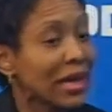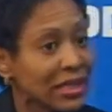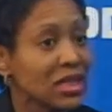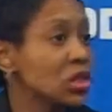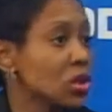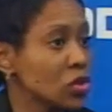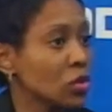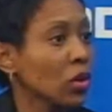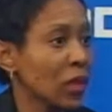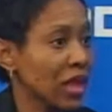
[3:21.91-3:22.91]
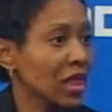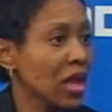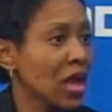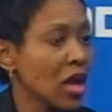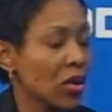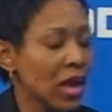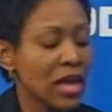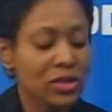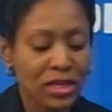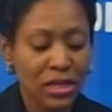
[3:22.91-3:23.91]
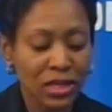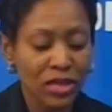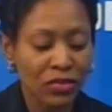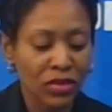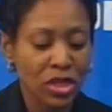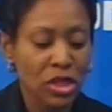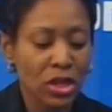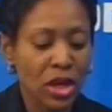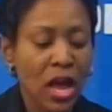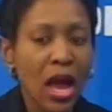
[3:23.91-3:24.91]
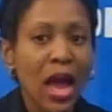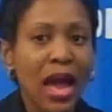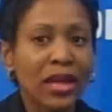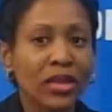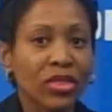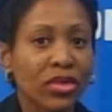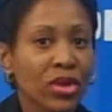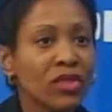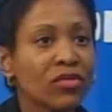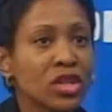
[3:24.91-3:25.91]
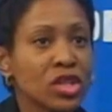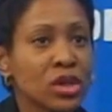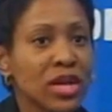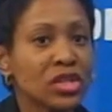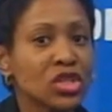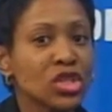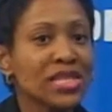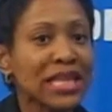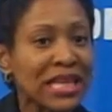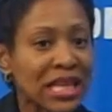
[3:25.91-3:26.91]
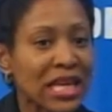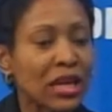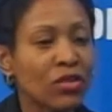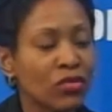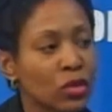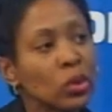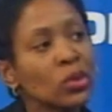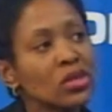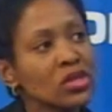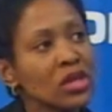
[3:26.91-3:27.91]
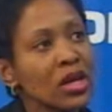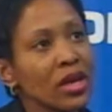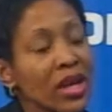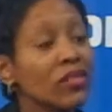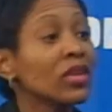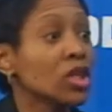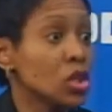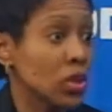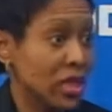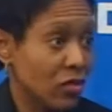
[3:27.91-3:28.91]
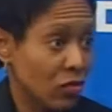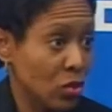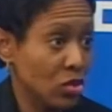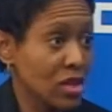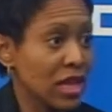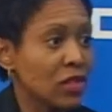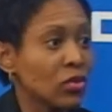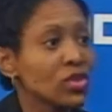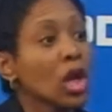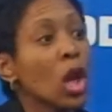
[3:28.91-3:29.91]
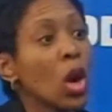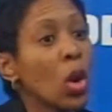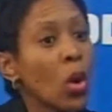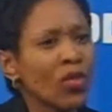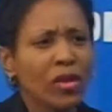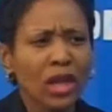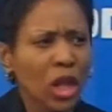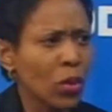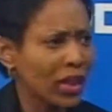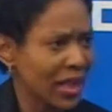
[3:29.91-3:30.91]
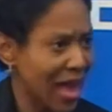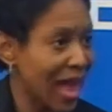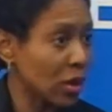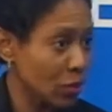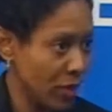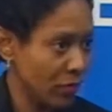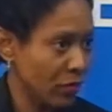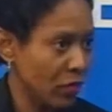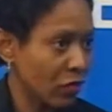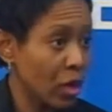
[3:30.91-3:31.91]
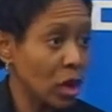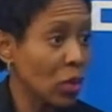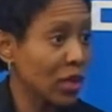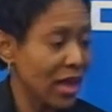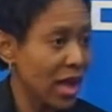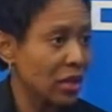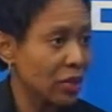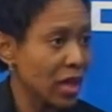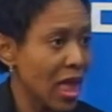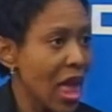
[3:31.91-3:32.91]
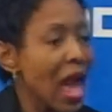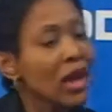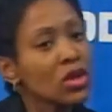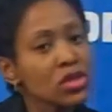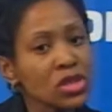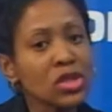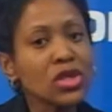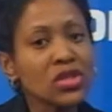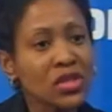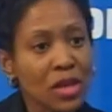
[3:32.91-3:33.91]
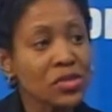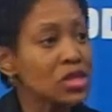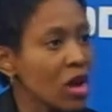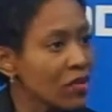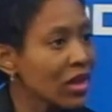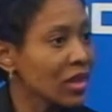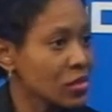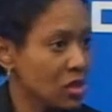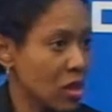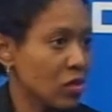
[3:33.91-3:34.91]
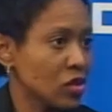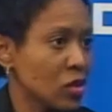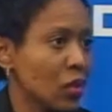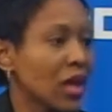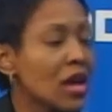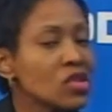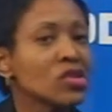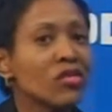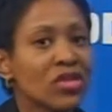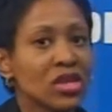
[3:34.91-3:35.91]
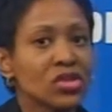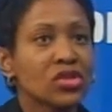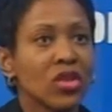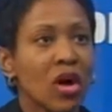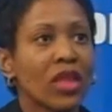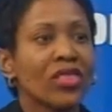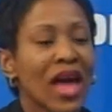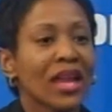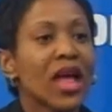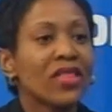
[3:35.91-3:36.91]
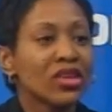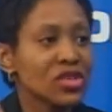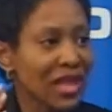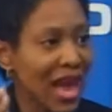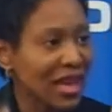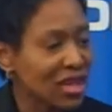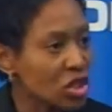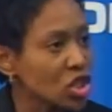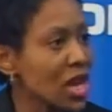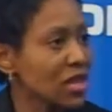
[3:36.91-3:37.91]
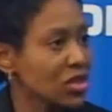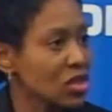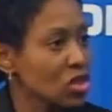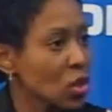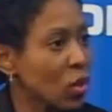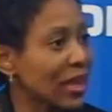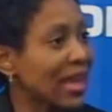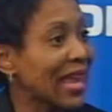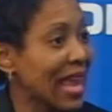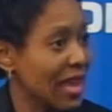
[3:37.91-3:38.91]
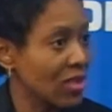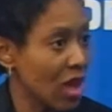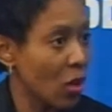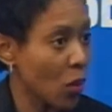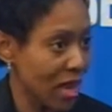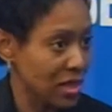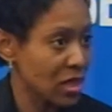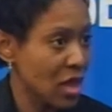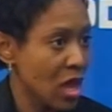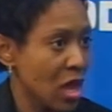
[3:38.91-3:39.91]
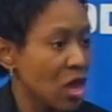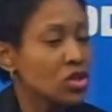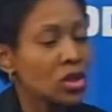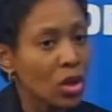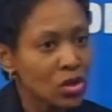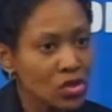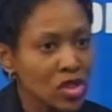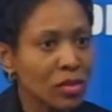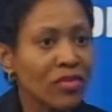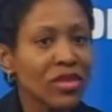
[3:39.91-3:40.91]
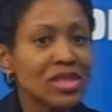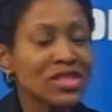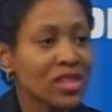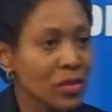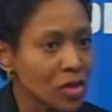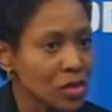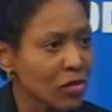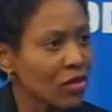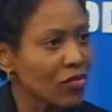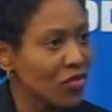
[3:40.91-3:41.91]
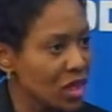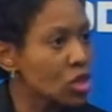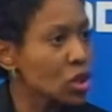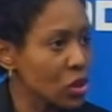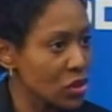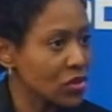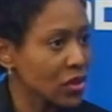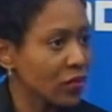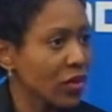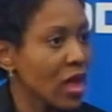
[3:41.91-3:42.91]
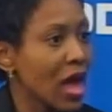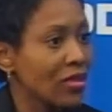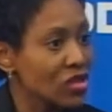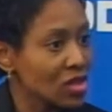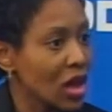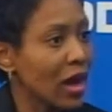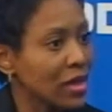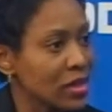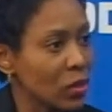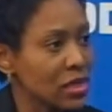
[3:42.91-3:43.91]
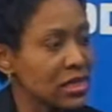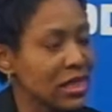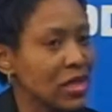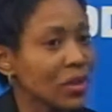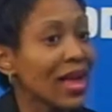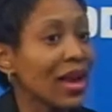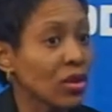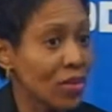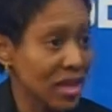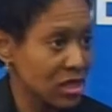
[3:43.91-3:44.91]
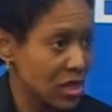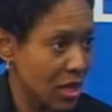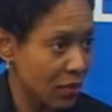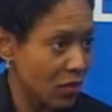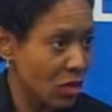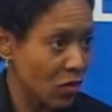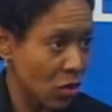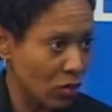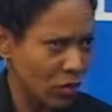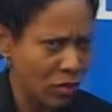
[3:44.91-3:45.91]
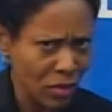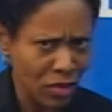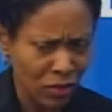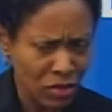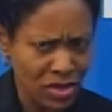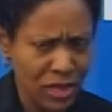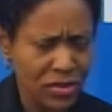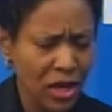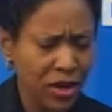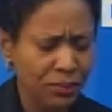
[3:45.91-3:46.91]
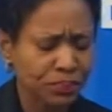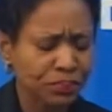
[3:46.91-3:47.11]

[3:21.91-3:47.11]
I need to lose more weight. Okay, so that's another feature. And a third feature is just eating foods. If they do eat foods, they eat foods that are low, very low in calorie, very low in calorie. And also, too, you see them starving themselves because of this thought that they just can't ingest. They just don't want to gain that weight. So those are some of the symptoms, some of the features and the signs that we see with anorexia nervosa. Sorry.